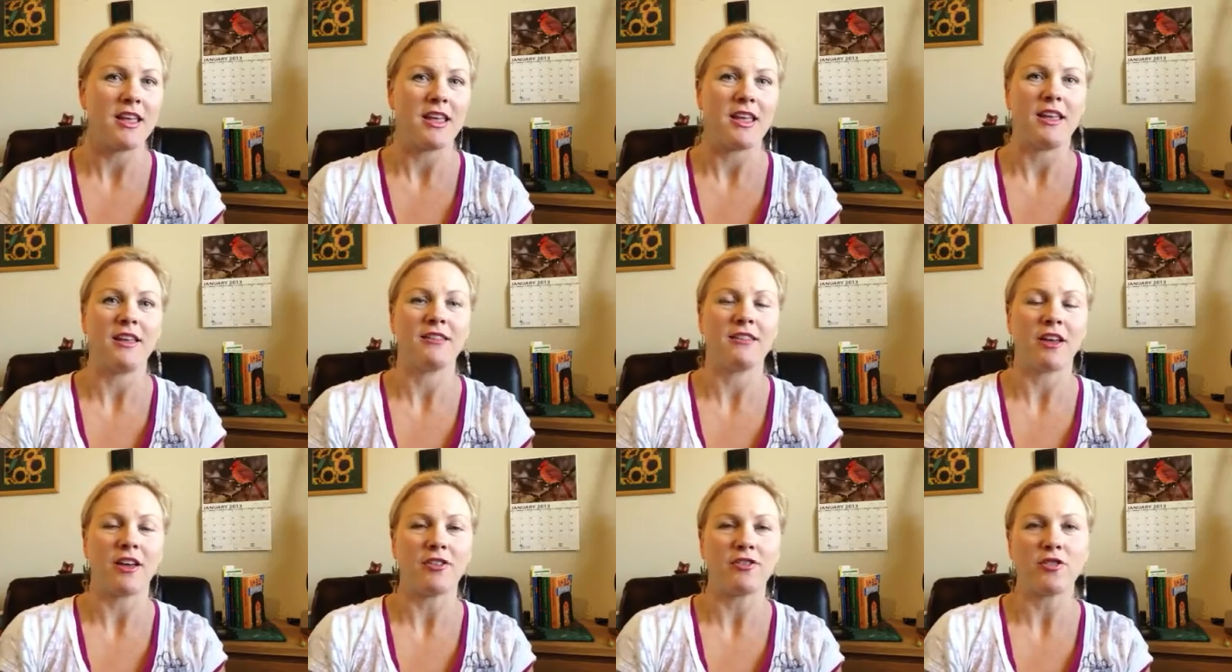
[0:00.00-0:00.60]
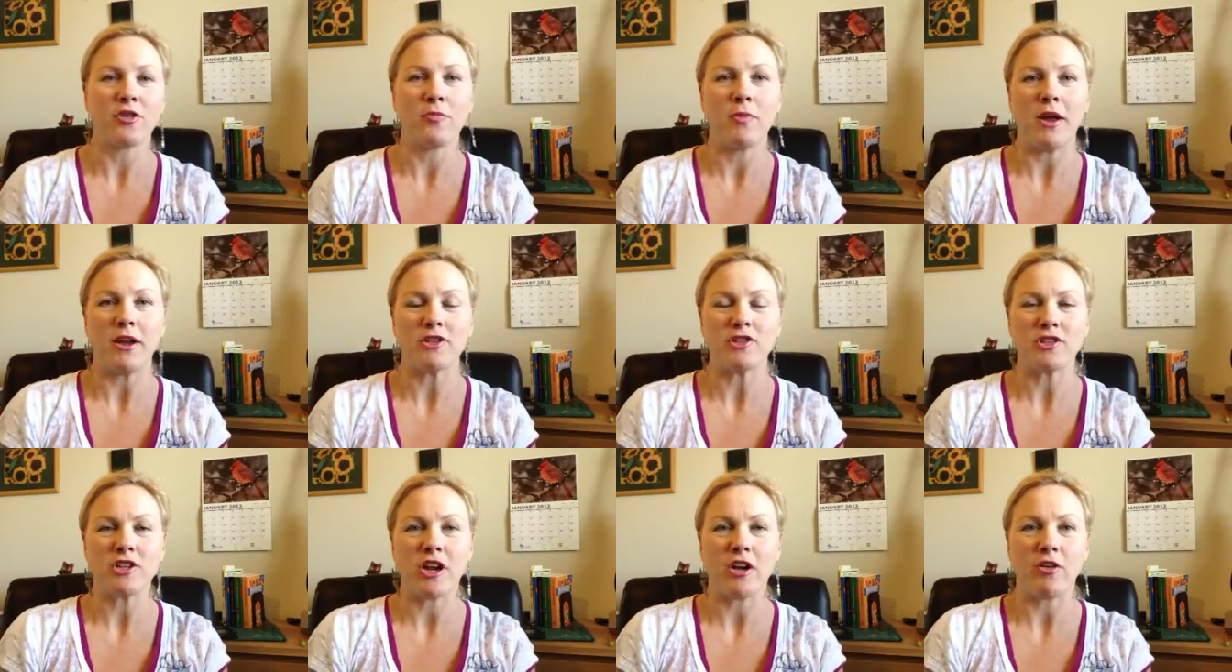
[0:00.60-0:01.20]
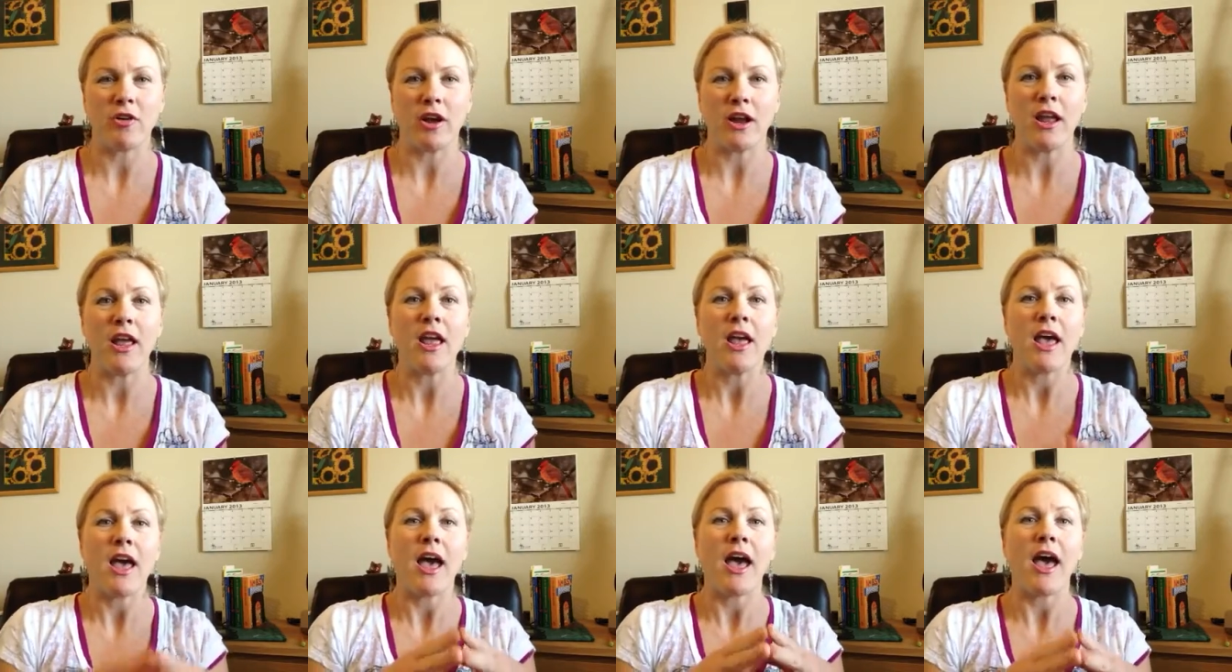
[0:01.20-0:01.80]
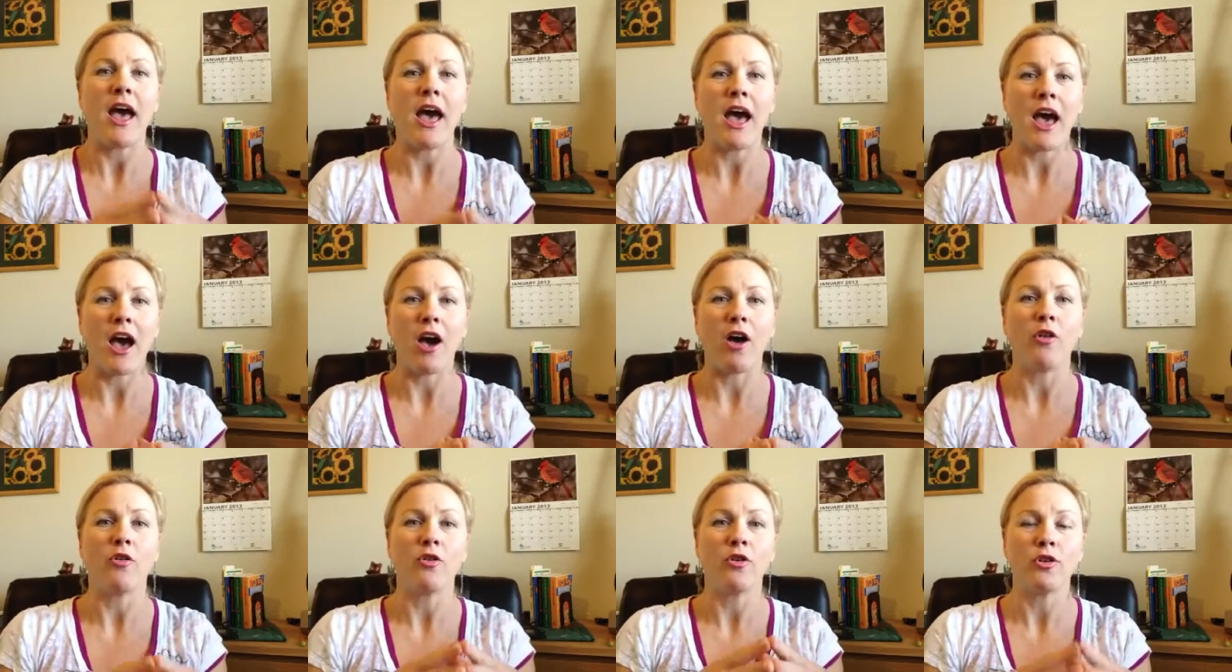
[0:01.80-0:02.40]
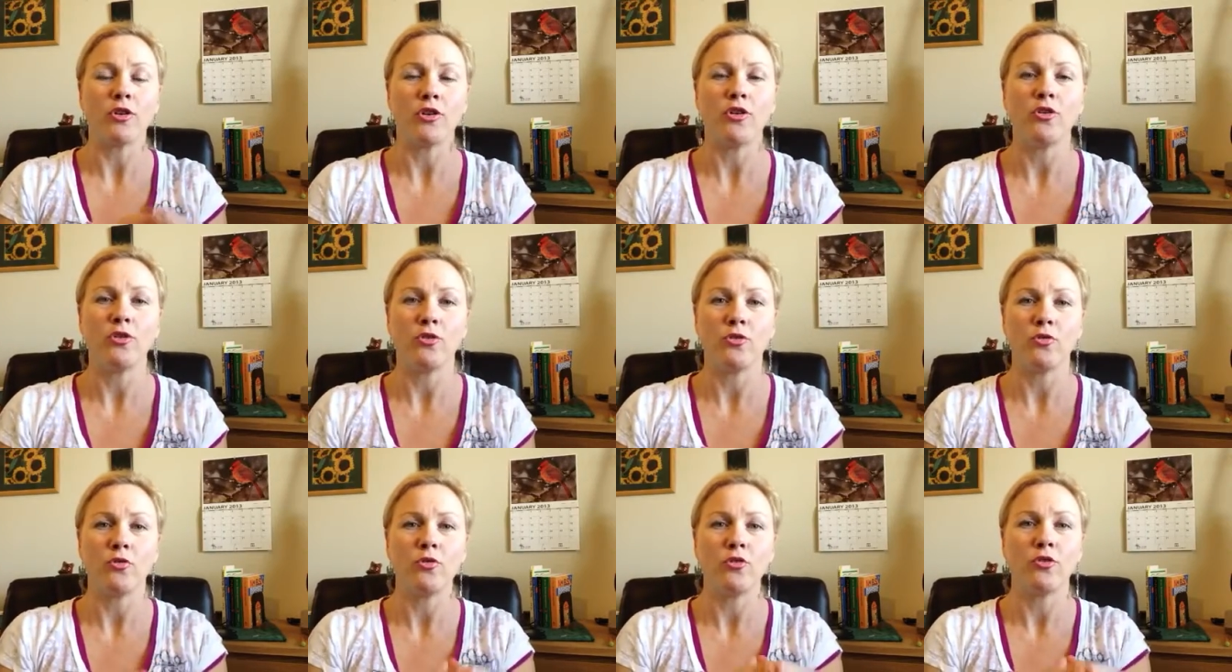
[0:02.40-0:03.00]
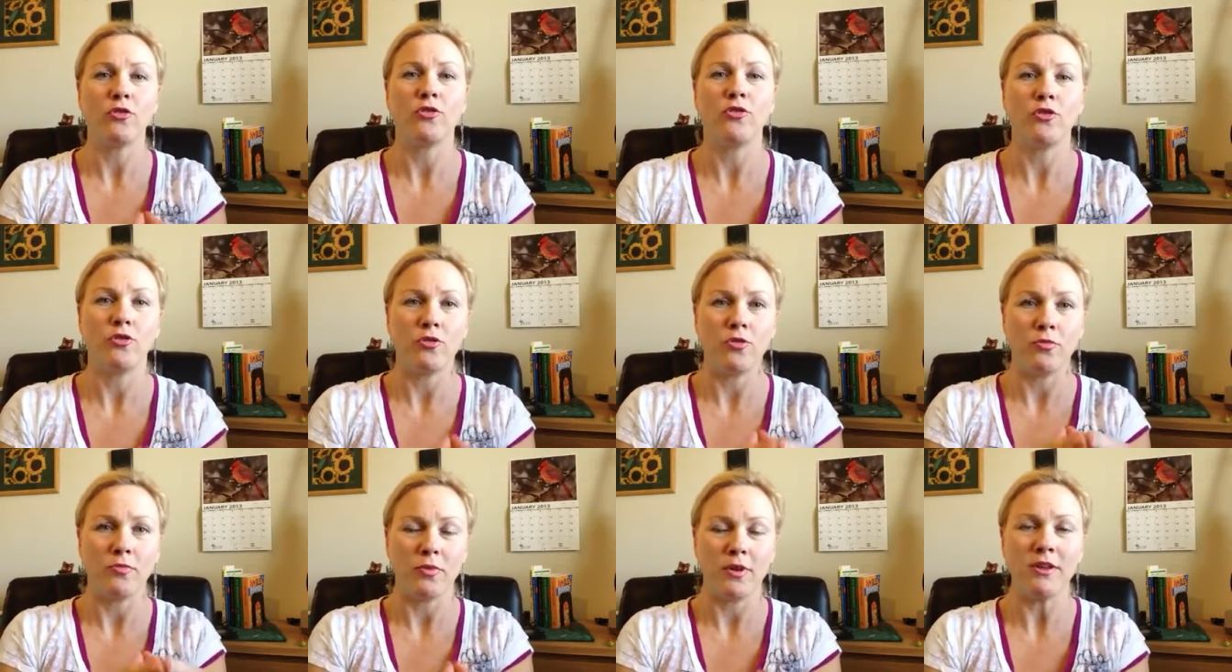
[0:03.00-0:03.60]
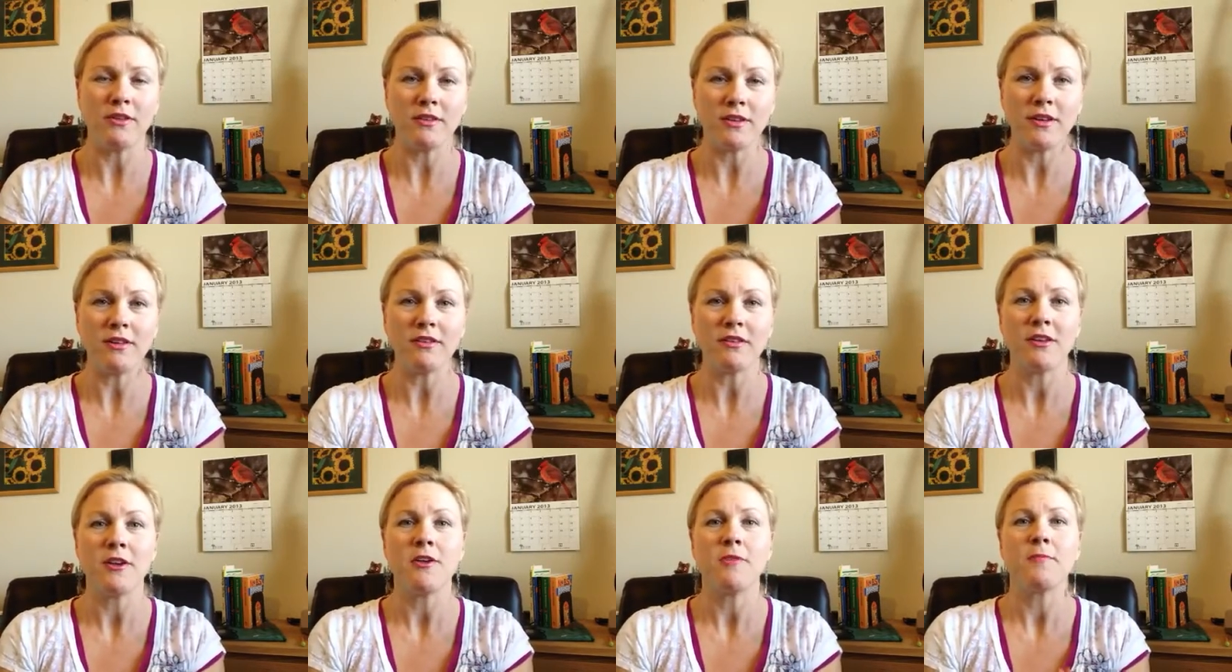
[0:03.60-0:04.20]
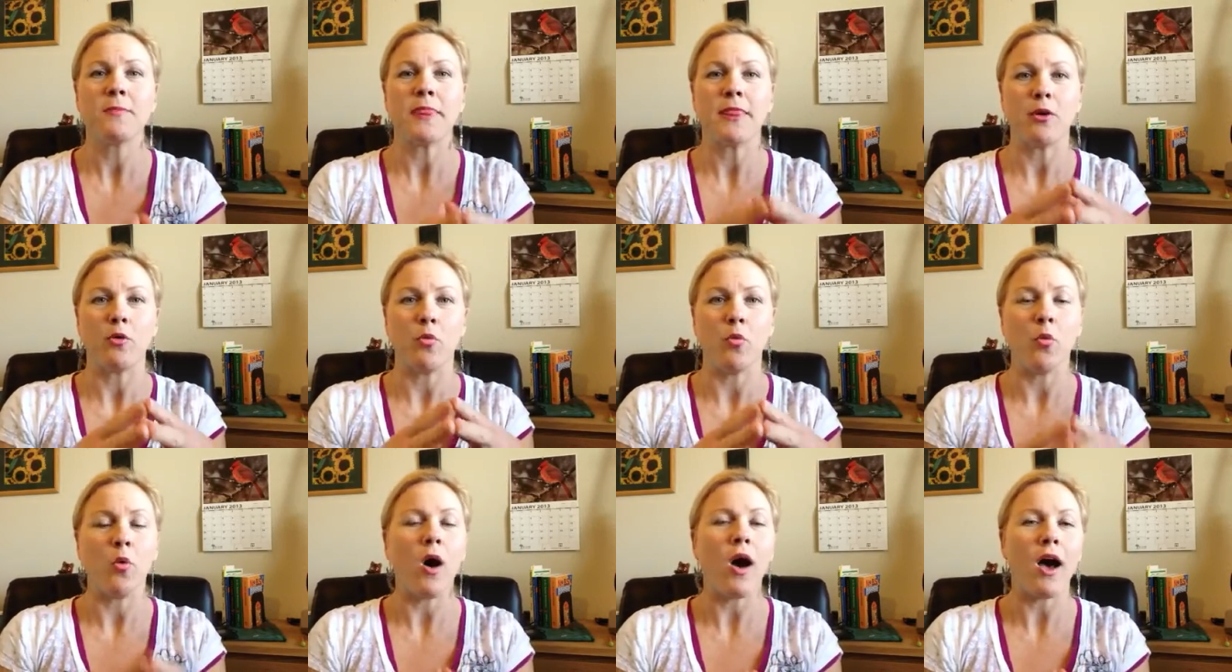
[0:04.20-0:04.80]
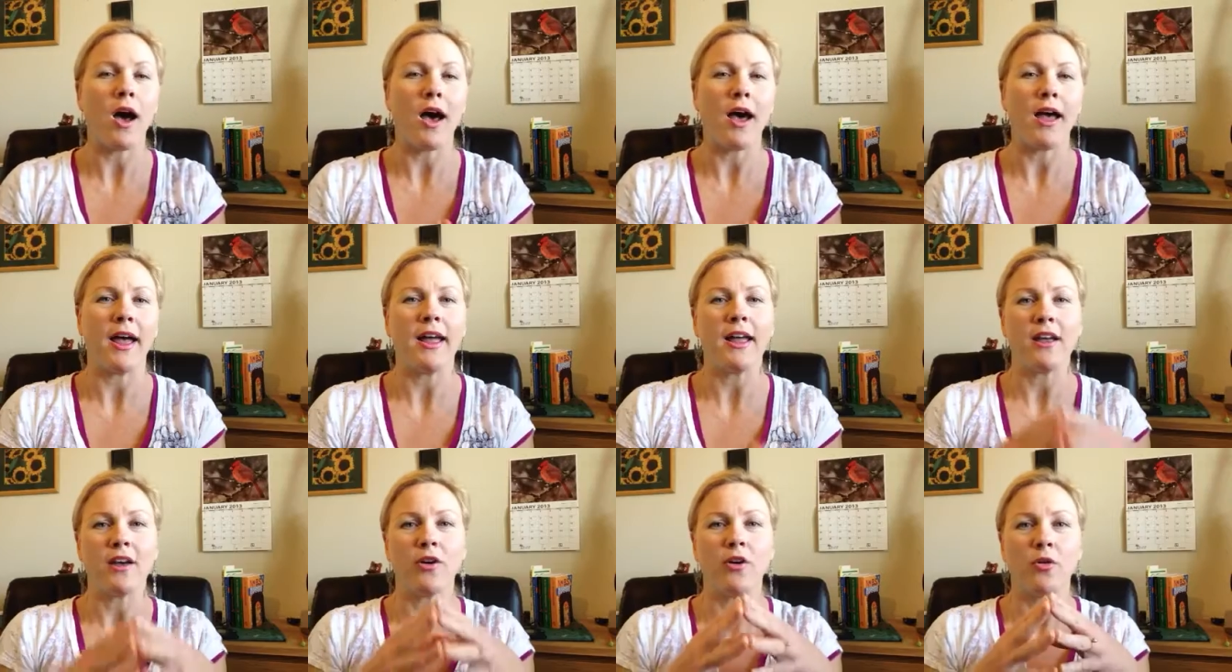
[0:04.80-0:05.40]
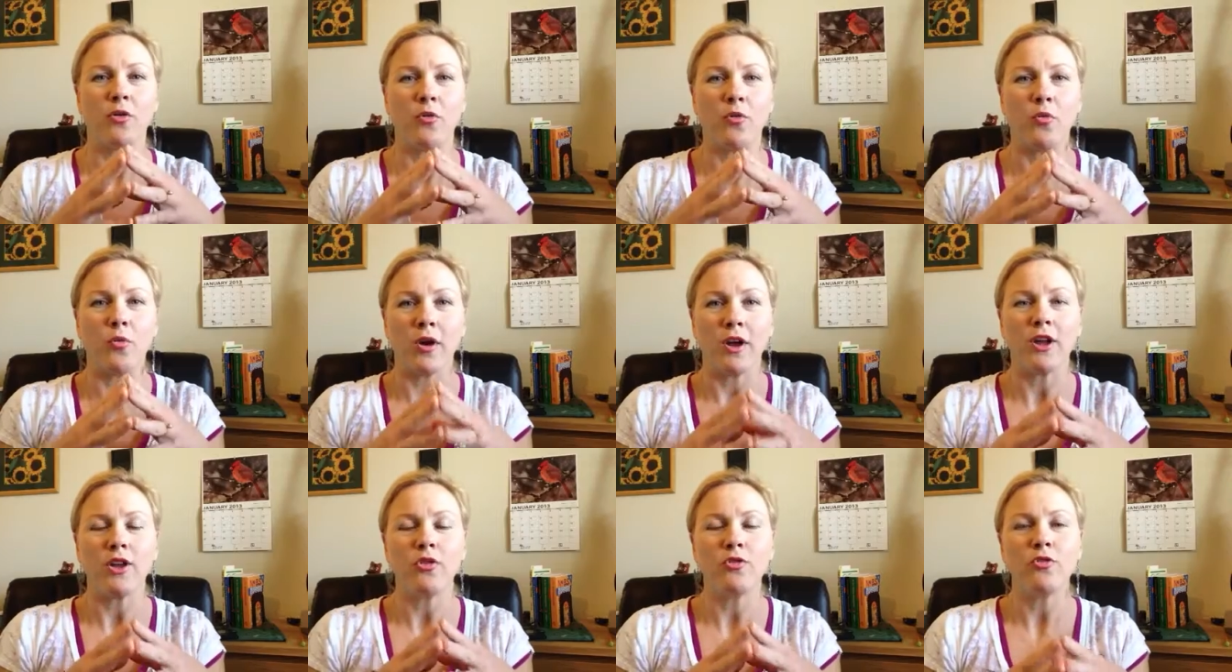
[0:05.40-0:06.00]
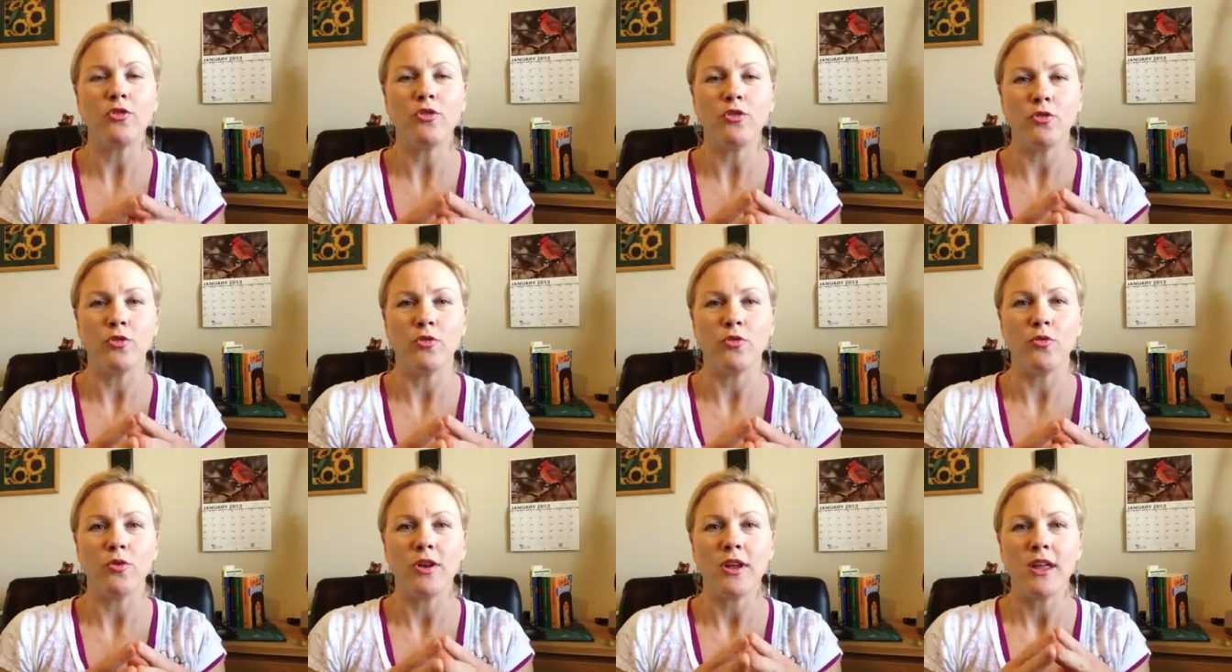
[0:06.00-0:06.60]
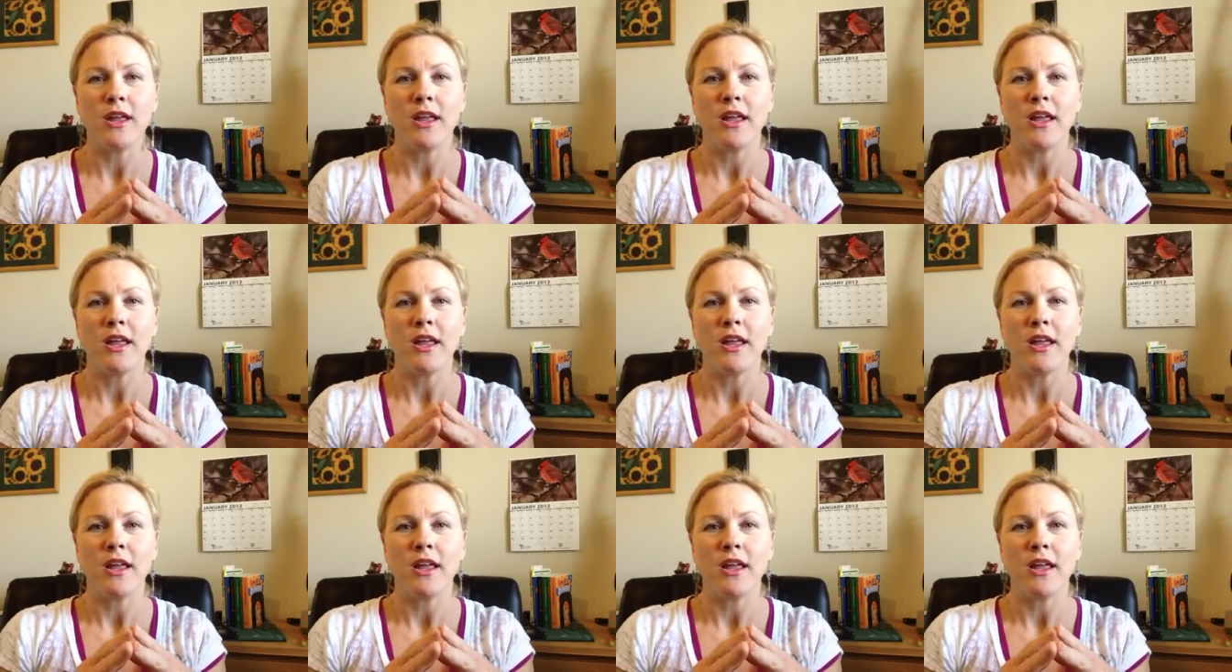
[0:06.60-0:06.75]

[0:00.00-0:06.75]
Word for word: It's also about sharing how you do business, why what you do